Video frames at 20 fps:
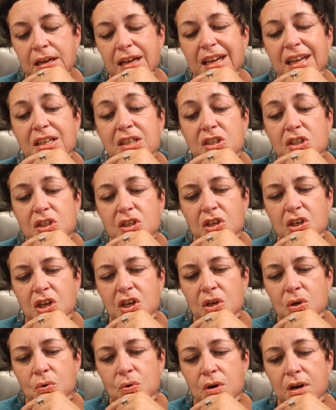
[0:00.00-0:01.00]

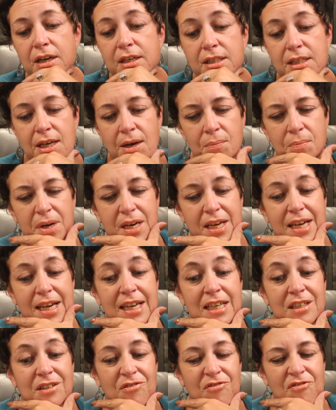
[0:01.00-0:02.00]
Insecure. Somebody
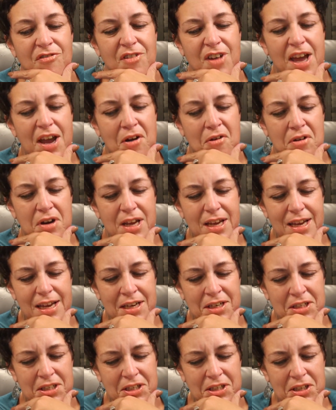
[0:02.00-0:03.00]
is very
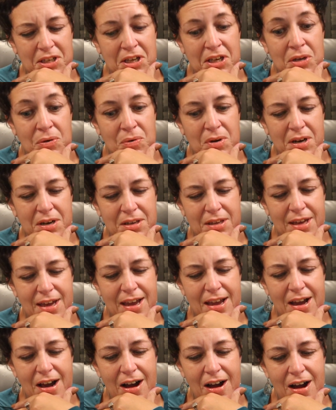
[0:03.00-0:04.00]
insecure.
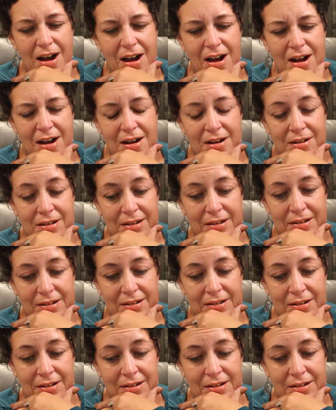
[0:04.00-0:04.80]
They are.